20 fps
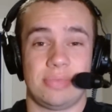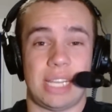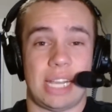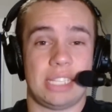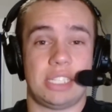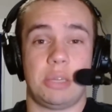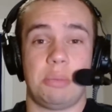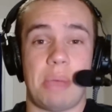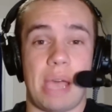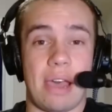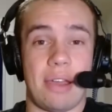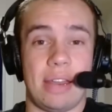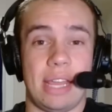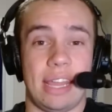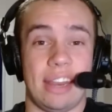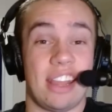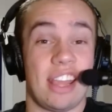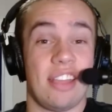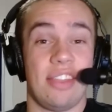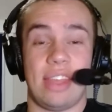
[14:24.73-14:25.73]
That's about
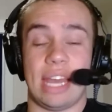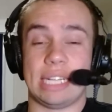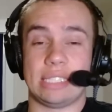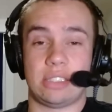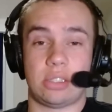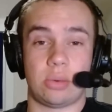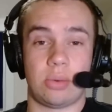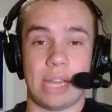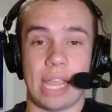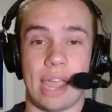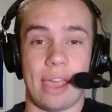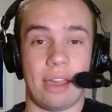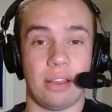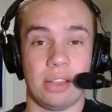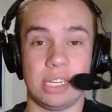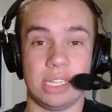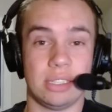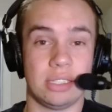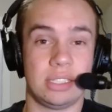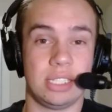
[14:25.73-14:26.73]
it. That's the
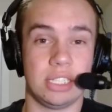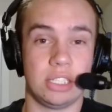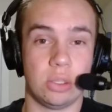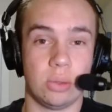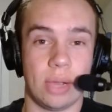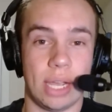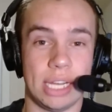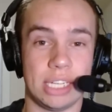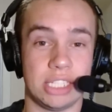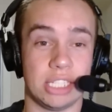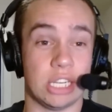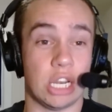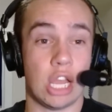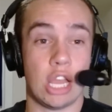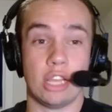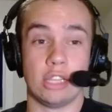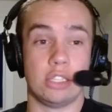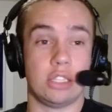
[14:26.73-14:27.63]
reality of the situation.